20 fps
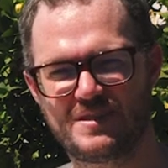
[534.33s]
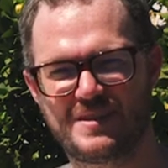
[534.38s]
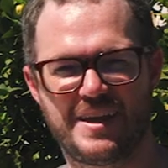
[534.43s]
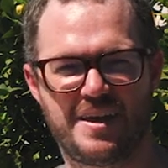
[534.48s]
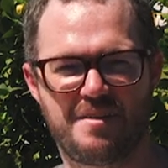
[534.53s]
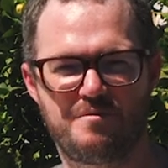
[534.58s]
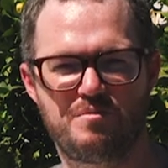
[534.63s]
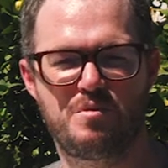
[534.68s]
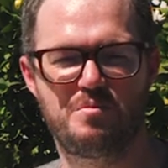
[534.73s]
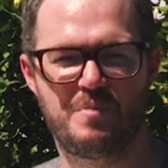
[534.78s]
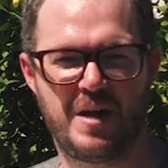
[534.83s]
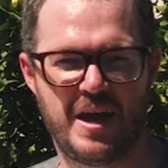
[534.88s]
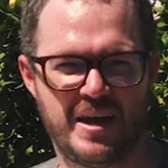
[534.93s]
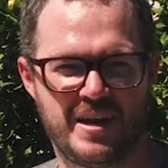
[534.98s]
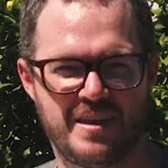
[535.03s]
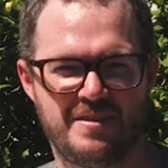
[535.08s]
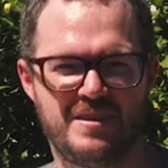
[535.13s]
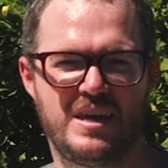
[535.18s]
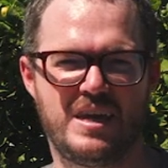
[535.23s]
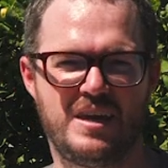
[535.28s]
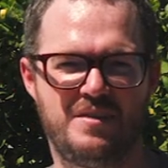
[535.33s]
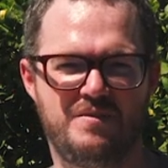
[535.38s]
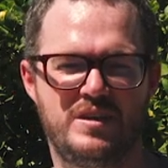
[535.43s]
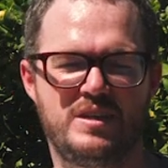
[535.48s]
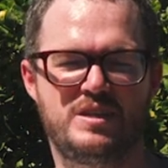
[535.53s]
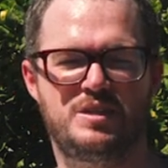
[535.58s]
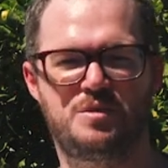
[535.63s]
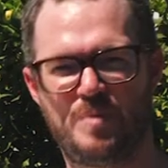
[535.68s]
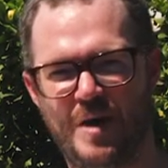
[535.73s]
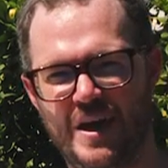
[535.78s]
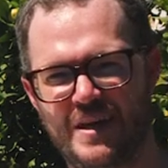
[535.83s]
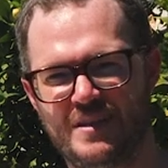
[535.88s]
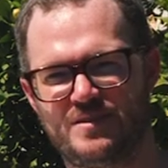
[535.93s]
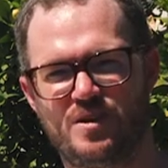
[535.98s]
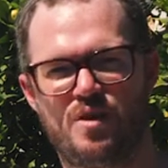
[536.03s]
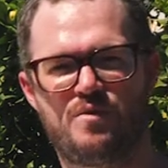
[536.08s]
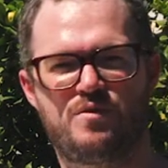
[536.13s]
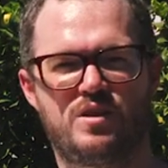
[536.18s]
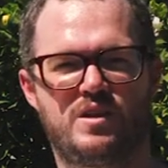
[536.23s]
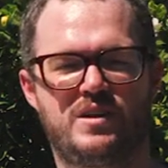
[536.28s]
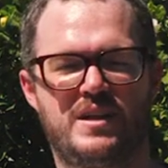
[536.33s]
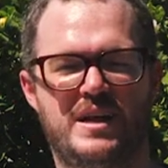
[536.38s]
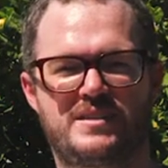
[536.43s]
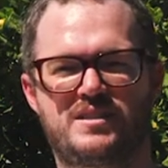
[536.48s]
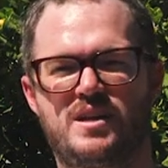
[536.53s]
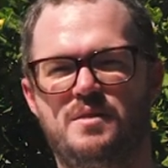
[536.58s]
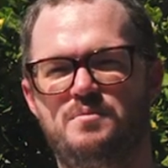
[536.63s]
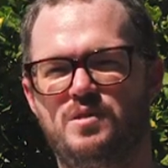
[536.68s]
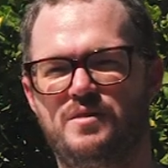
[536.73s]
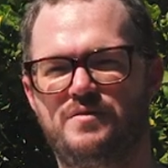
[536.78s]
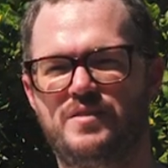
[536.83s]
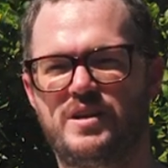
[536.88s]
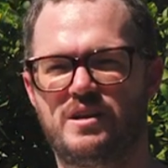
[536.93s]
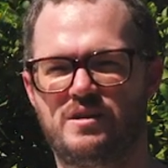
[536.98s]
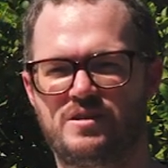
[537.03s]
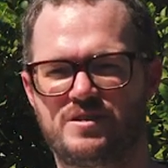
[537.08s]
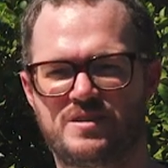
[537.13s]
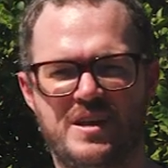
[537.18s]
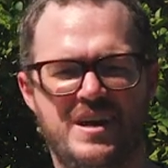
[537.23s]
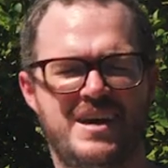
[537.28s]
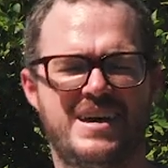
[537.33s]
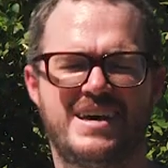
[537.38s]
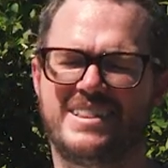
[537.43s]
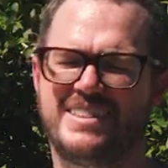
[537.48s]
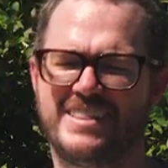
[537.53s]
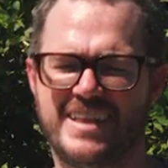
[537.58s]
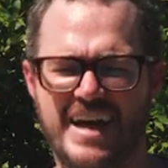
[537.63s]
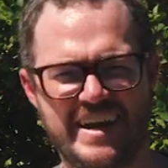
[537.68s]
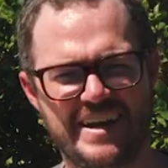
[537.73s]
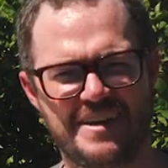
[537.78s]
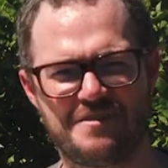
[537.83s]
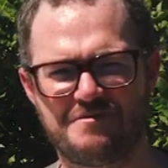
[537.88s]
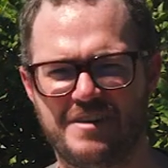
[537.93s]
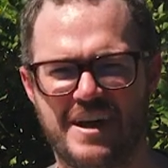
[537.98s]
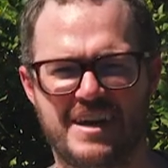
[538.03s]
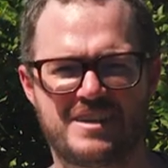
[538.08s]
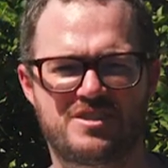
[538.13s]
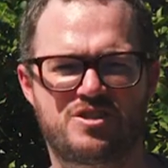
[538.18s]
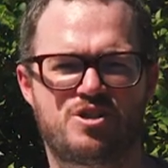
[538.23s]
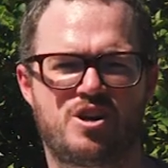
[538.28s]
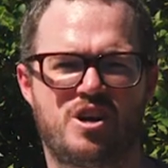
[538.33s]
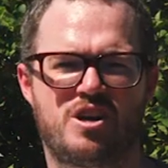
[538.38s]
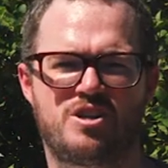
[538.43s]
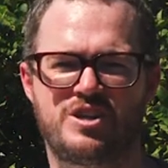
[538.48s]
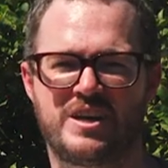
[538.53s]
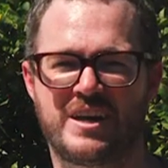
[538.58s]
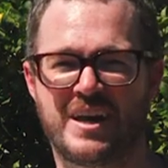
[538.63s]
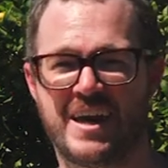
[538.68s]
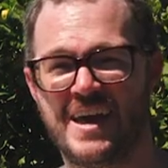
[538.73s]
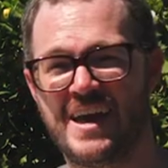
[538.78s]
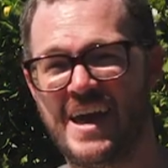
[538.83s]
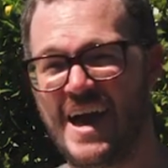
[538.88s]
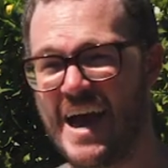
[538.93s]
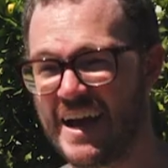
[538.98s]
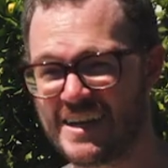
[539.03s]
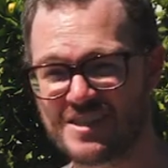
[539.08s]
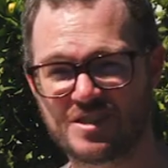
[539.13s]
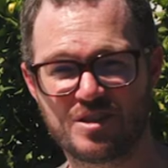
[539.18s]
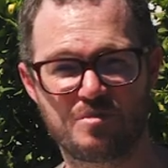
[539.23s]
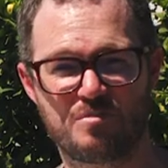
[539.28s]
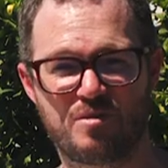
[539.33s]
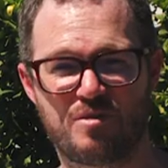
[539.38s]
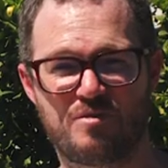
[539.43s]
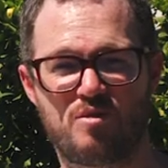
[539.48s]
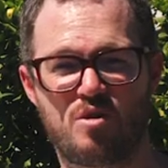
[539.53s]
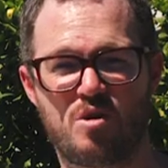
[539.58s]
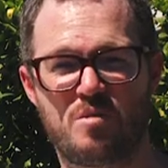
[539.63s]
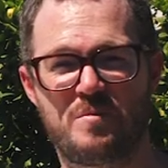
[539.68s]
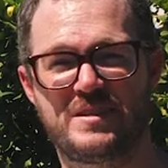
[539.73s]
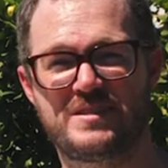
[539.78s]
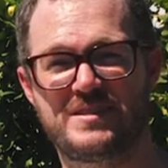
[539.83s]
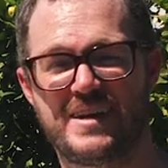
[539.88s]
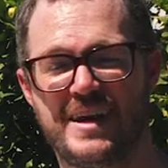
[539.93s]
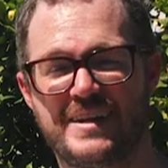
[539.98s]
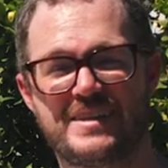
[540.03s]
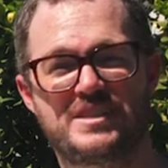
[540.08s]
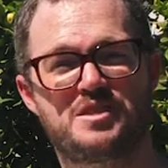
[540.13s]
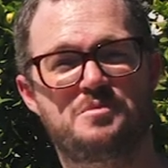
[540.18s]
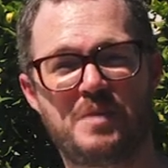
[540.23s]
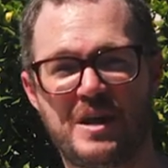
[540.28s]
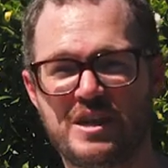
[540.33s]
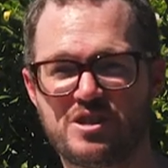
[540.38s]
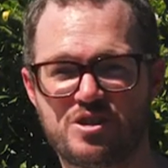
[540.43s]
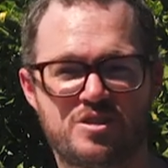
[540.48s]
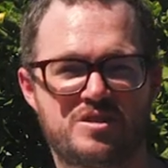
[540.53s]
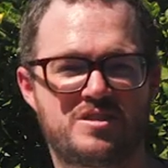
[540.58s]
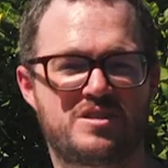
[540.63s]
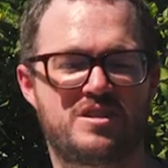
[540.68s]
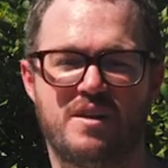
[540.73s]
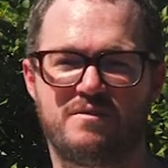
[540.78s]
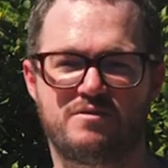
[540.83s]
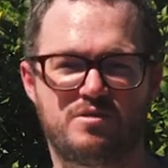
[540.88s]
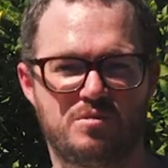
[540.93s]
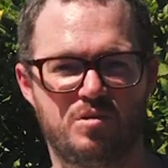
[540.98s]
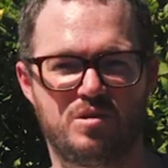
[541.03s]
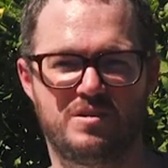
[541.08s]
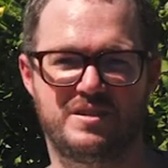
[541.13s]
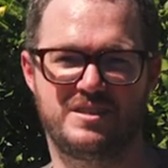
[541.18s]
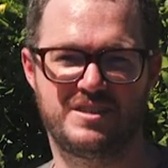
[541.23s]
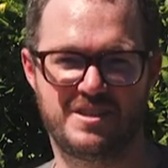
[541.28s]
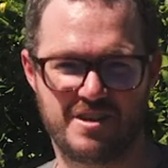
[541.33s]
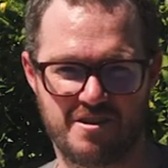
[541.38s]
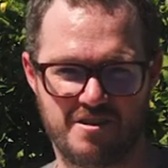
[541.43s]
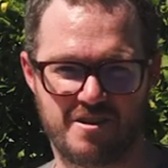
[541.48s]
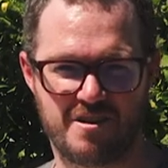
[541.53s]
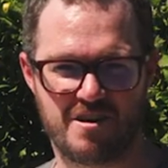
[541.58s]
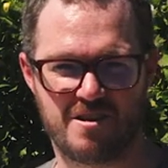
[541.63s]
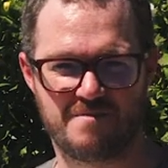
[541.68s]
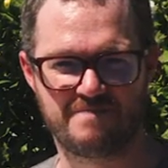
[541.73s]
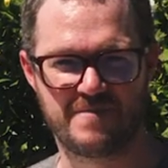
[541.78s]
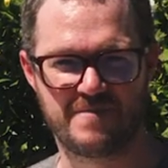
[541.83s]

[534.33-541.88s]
that have been made in the EV space over the last couple of years. Lightning fast charging, excellent performance, and a spacious, comfortable interior.